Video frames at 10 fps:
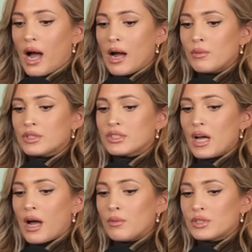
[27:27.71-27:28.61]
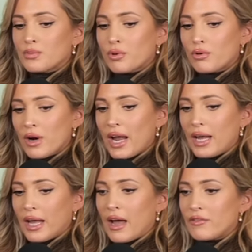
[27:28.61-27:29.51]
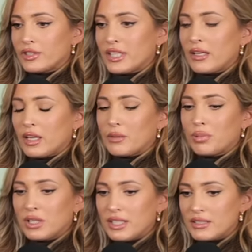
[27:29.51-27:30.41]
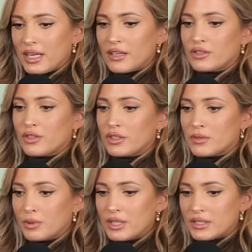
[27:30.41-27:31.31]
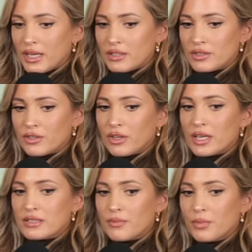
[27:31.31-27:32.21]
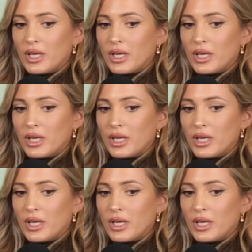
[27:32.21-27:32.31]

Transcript: I was I was praying every day like please answer this, please answer this.